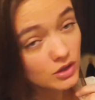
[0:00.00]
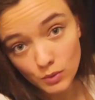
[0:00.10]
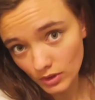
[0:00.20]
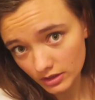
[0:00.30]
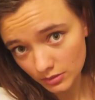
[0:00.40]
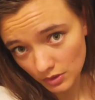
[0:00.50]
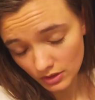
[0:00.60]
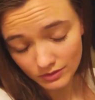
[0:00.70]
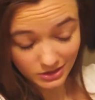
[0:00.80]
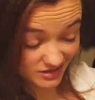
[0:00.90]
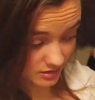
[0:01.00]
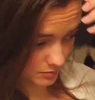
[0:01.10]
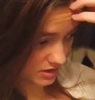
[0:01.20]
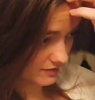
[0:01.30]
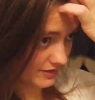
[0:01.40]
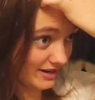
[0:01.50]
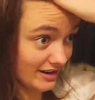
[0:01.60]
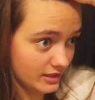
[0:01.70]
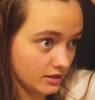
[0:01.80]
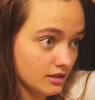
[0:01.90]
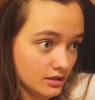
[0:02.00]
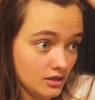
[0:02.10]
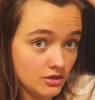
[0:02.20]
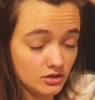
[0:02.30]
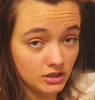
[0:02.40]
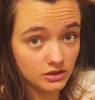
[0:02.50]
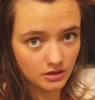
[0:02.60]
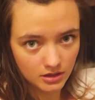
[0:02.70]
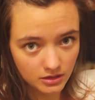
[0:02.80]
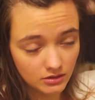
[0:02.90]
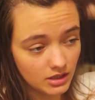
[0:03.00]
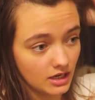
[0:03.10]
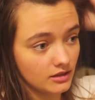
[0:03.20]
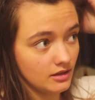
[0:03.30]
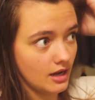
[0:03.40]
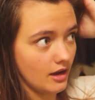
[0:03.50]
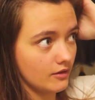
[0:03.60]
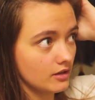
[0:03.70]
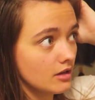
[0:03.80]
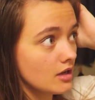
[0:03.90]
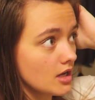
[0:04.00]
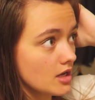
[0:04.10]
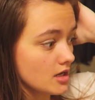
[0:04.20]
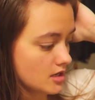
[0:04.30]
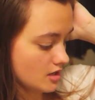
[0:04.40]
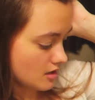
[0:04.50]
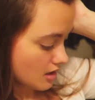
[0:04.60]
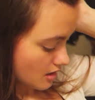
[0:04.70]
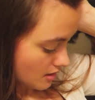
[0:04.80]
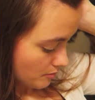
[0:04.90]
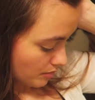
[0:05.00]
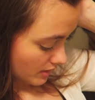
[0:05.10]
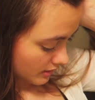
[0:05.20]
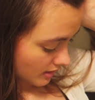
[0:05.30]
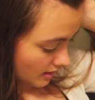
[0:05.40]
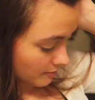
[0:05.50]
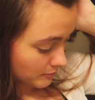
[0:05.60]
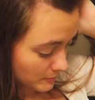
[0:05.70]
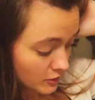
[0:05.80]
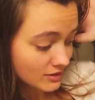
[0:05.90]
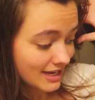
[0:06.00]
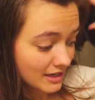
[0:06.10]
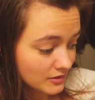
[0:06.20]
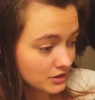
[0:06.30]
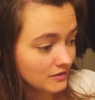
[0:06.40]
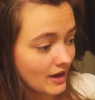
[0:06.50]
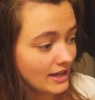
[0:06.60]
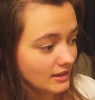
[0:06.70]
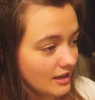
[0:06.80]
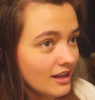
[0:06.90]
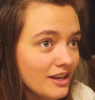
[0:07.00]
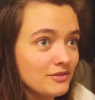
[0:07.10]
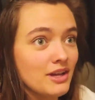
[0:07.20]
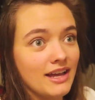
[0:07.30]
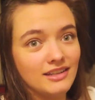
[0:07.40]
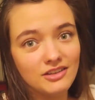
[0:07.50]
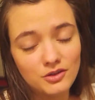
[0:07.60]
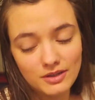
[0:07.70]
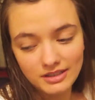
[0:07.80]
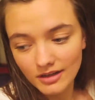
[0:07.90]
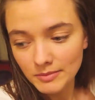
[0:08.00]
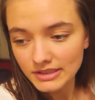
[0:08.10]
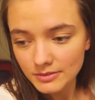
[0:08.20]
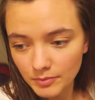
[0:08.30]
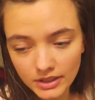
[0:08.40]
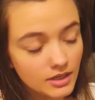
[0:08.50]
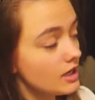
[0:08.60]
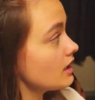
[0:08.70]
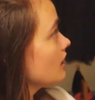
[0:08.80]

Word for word: uni work tomorrow, which is gonna be even nicer because I usually suck at doing that the day after. But um, I'm going to have to if I hand, have to hand in two assignments. But